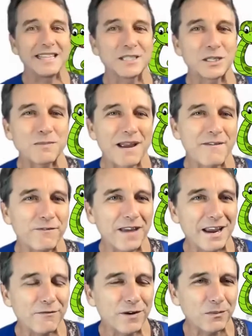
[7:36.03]
this is my
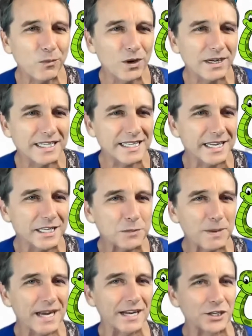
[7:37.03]
favorite word to say in
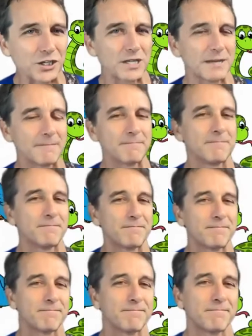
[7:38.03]
Spanish.
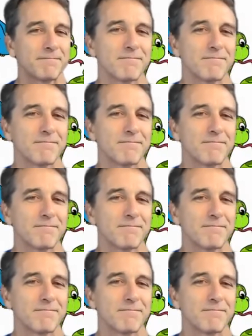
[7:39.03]
What